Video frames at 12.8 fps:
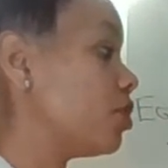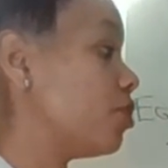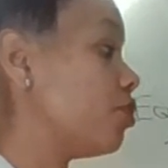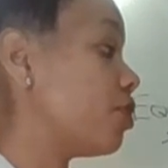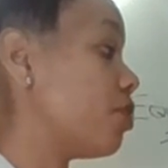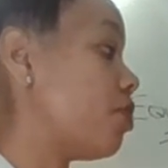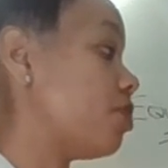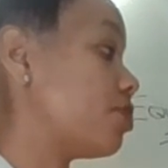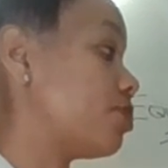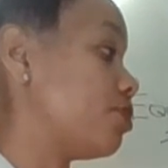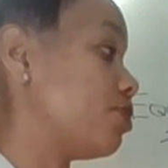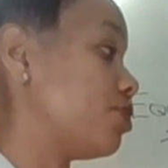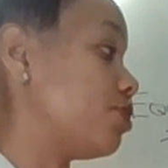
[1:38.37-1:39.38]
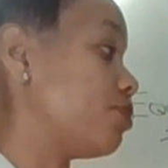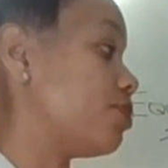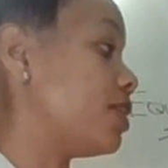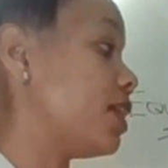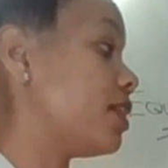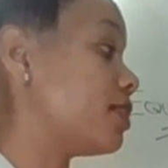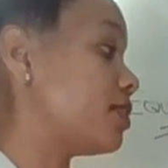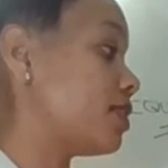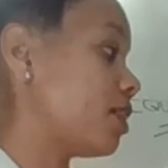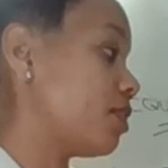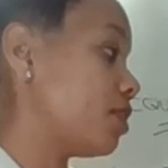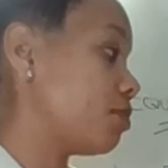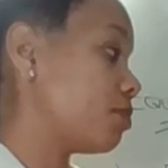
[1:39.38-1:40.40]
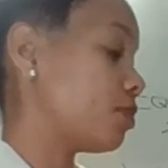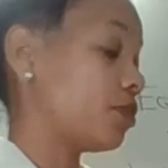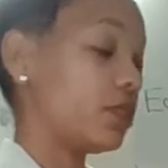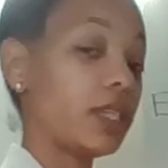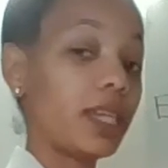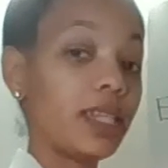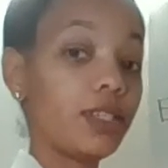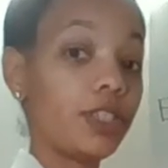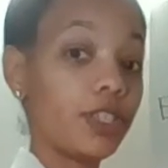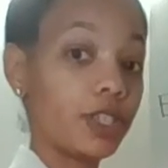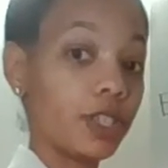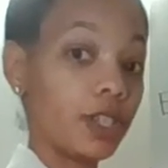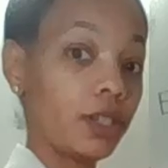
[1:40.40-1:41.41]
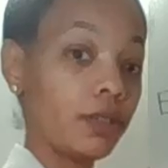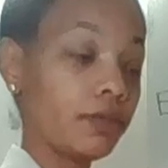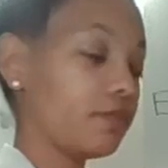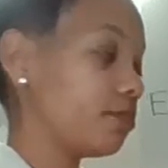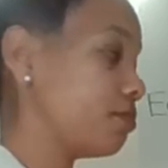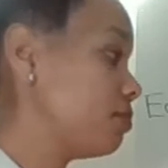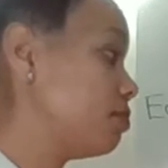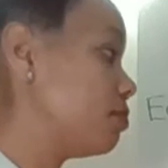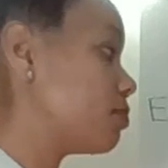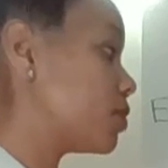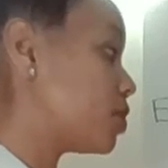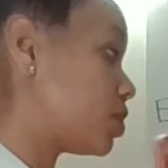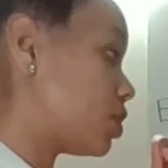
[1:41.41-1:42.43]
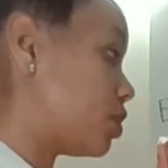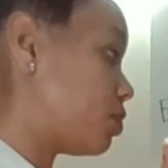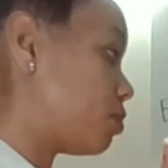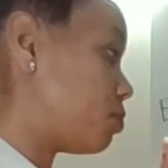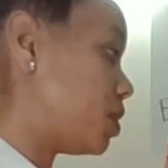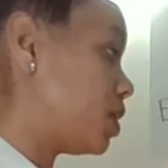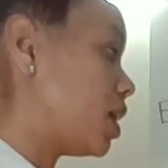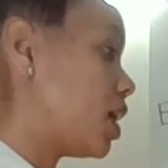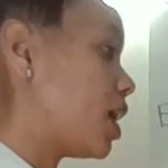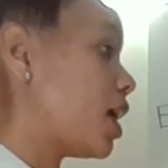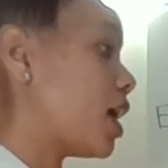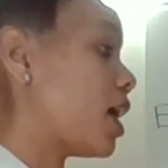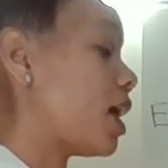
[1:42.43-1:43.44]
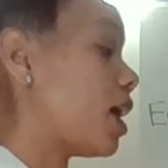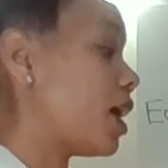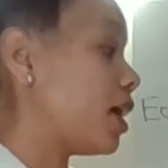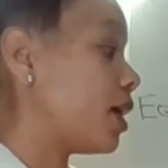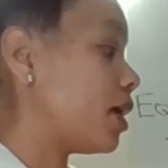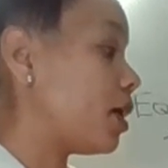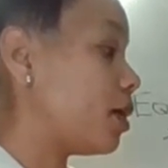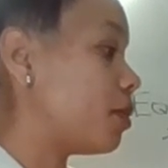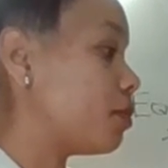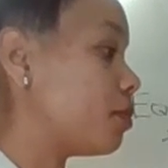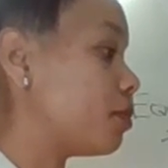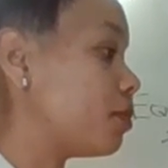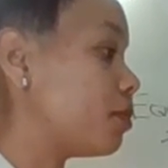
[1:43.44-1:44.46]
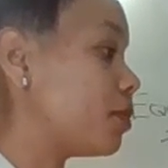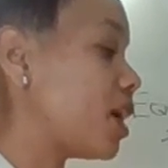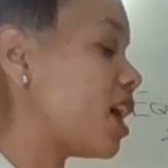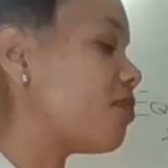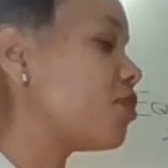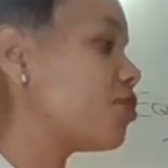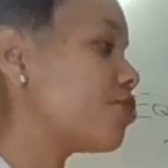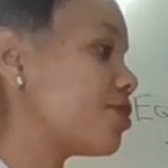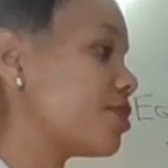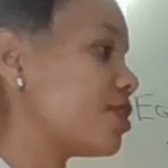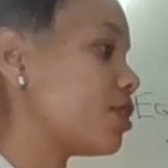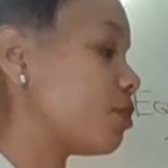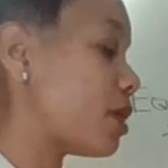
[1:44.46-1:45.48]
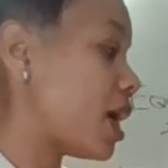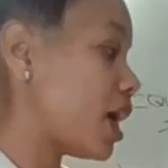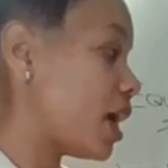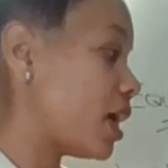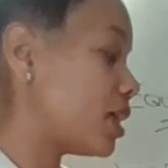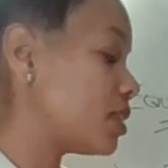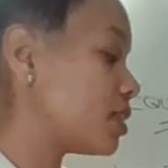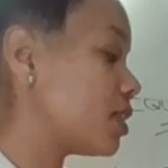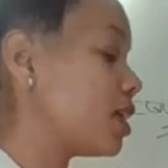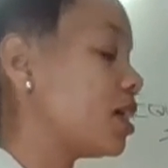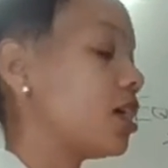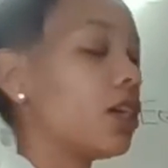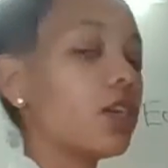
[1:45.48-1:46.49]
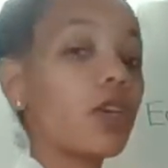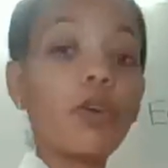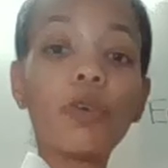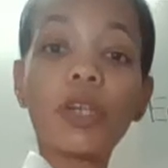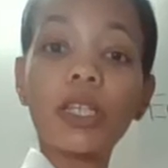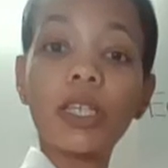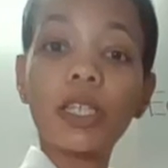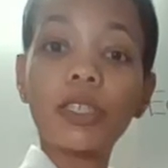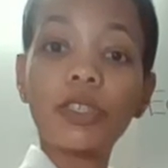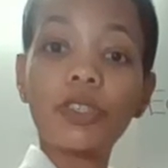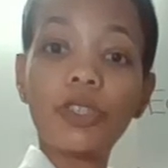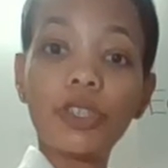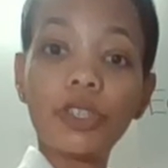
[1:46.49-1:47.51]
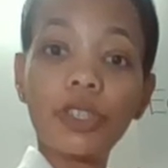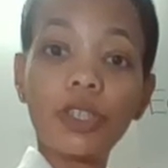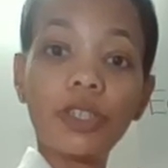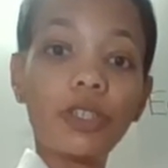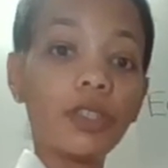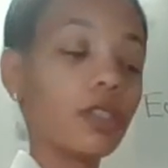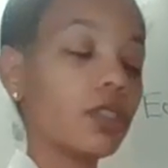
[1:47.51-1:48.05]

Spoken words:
You can also use date syrup or date sugar. Excuse me. I have used this in the past. Coconut sugar.